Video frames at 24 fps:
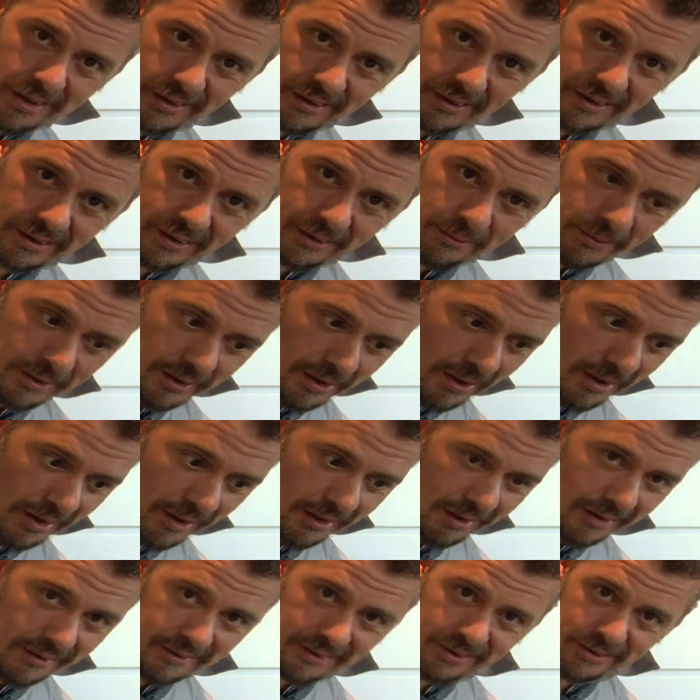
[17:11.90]
the liquid
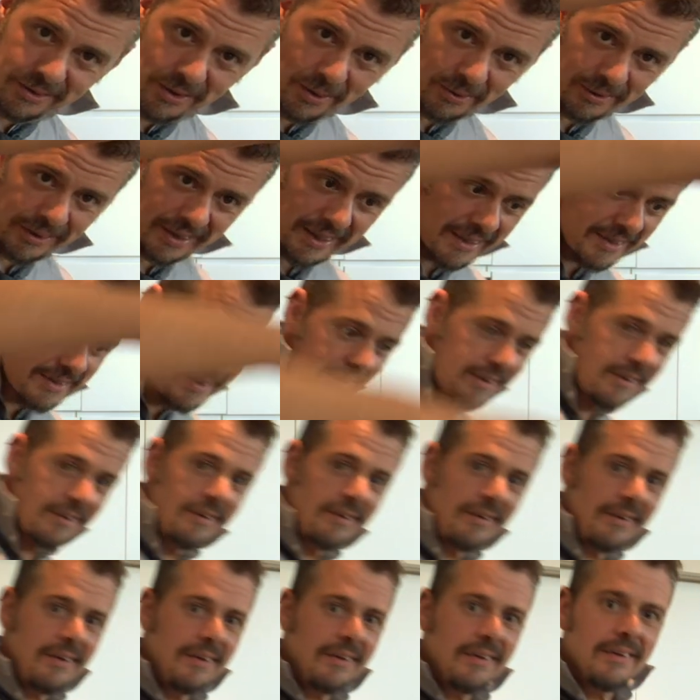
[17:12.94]
gone. You totally can't see it at
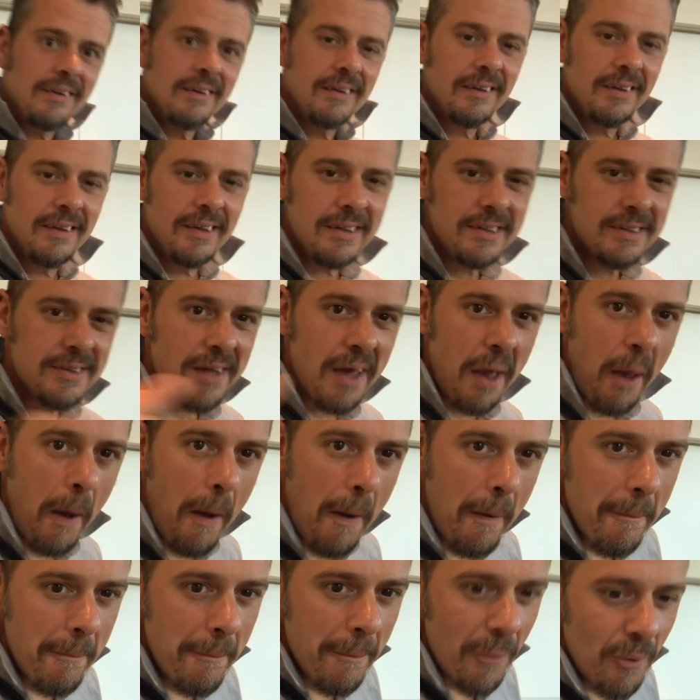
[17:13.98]
all. That's
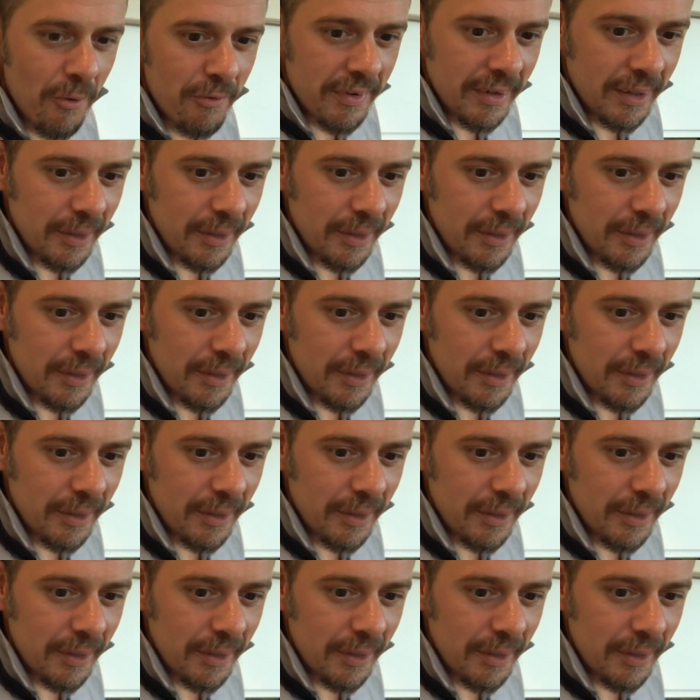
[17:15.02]
all good.